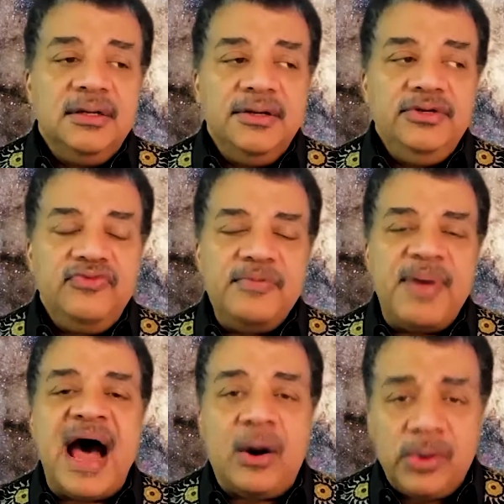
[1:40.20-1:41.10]
you've
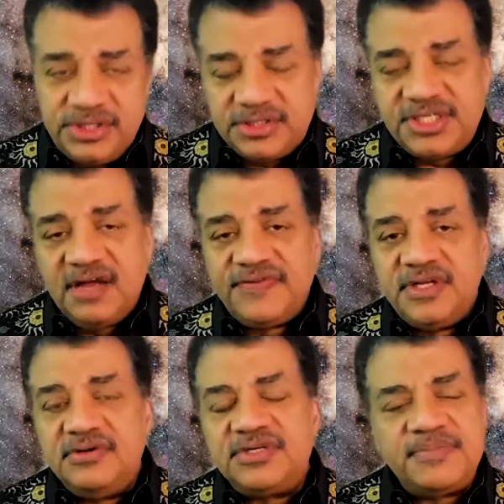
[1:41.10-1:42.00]
empowered yourself to
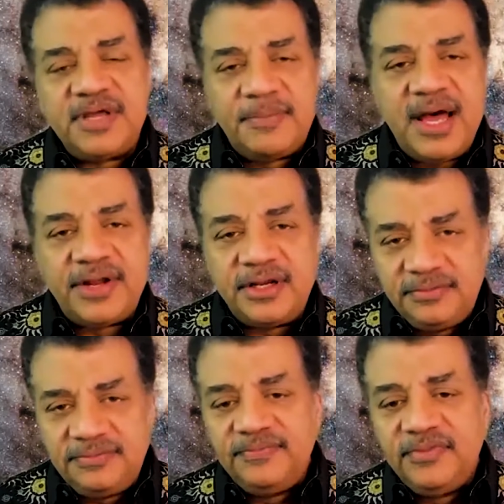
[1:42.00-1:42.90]
do something about it,
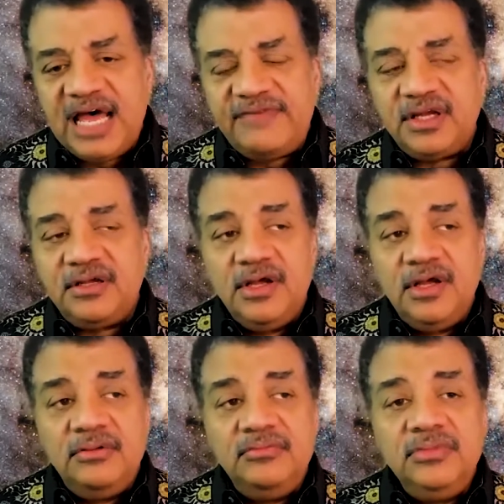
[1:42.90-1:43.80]
having
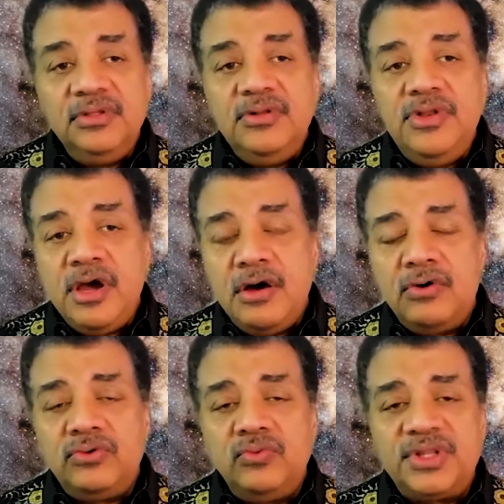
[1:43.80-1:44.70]

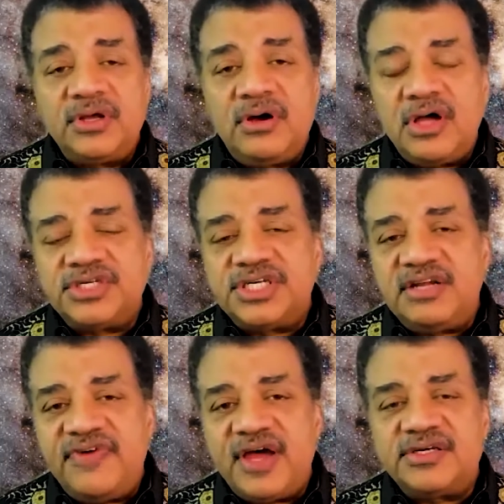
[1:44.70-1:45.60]
known what the causes and
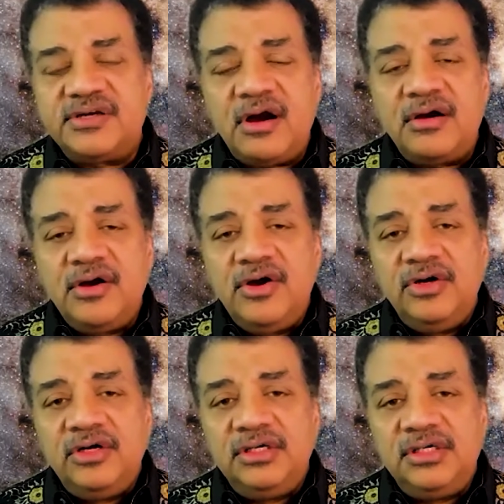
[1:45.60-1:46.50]
effects are
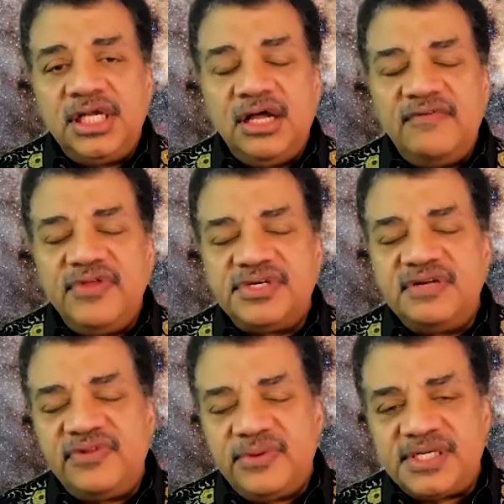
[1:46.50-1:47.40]
of those
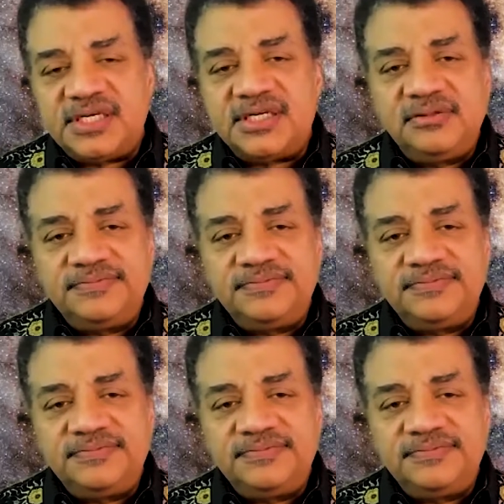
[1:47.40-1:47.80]
influences.